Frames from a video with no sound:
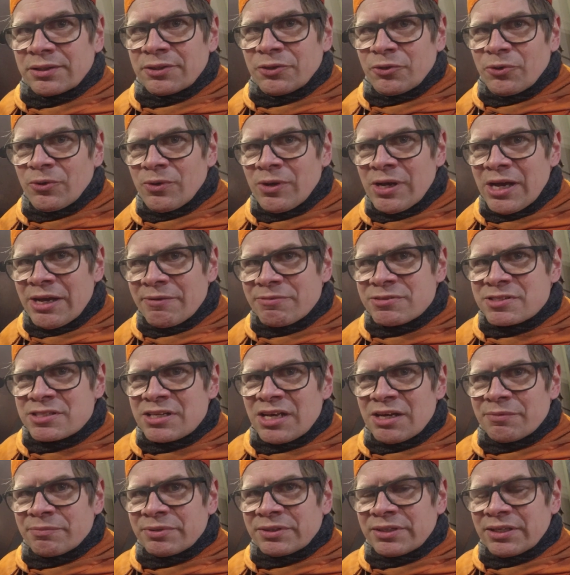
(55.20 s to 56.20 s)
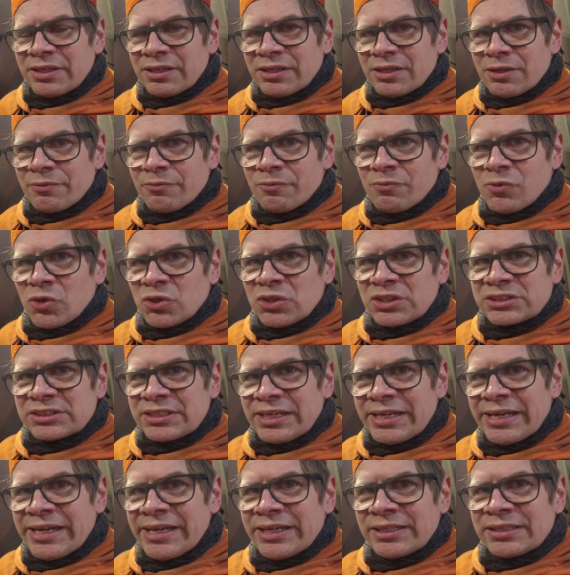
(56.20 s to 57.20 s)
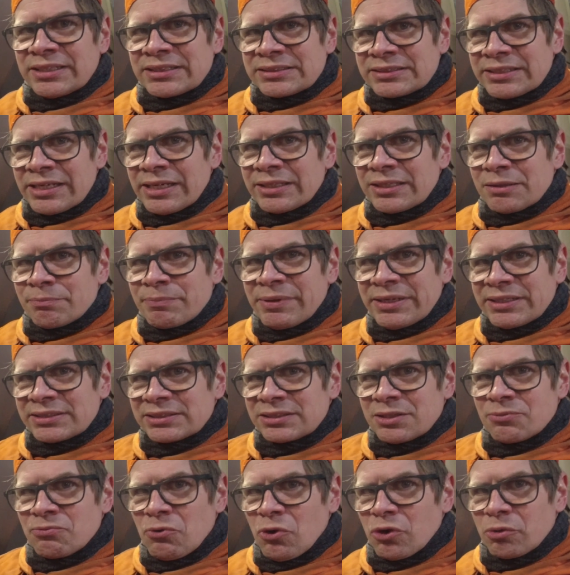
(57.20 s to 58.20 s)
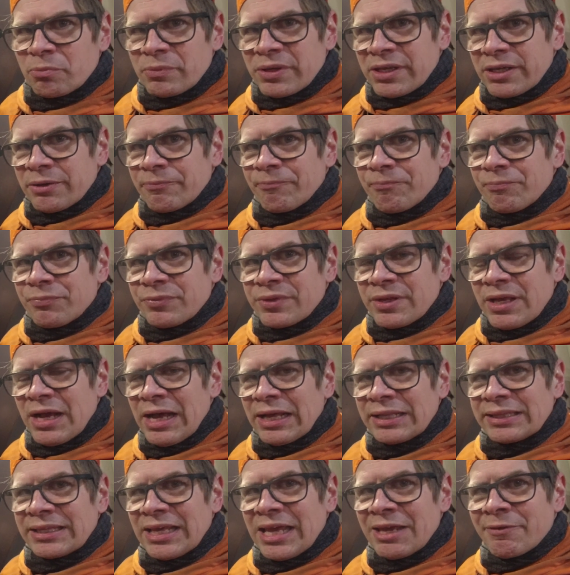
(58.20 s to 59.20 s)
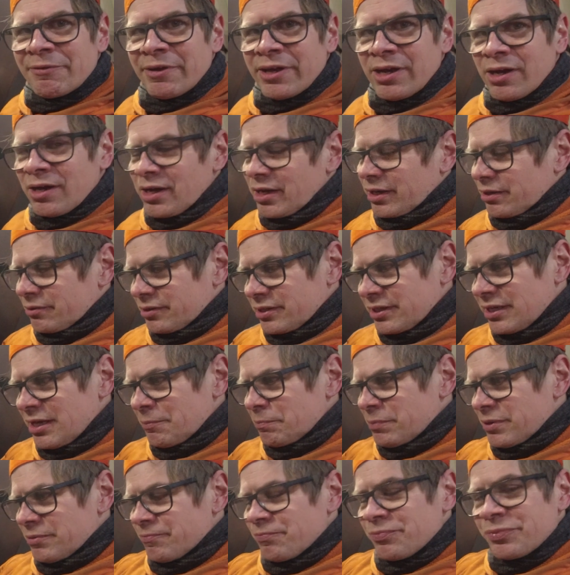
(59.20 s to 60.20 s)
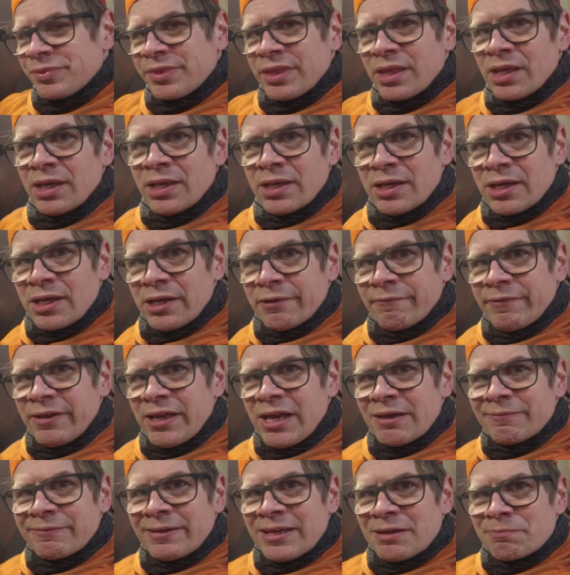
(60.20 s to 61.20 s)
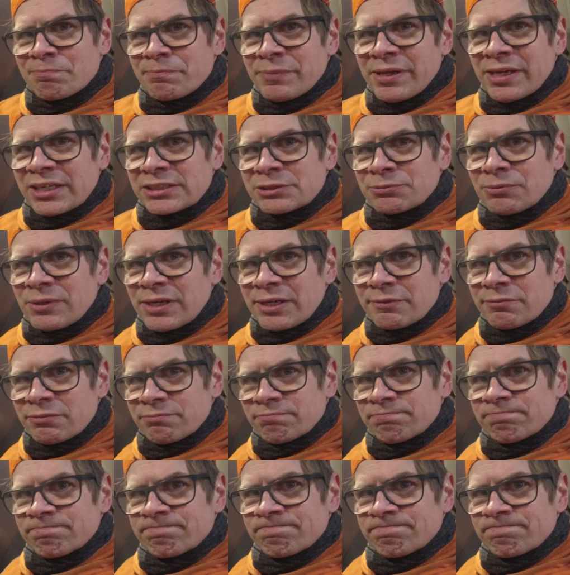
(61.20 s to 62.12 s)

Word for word: do you have something what is the greatest and the best for me? And they were like, yep, we have Kemppi X5.